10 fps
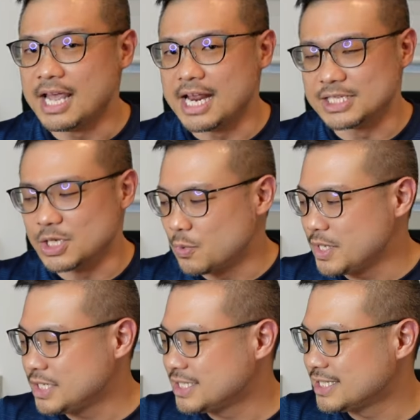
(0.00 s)
And as
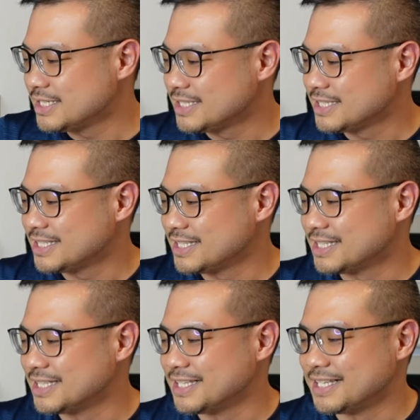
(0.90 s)
always,
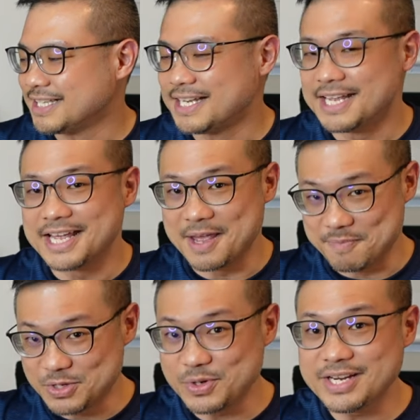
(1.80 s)

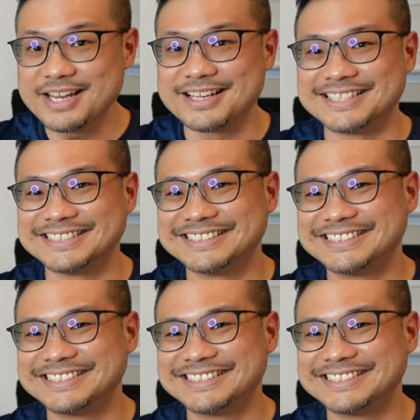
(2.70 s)
happy drinking!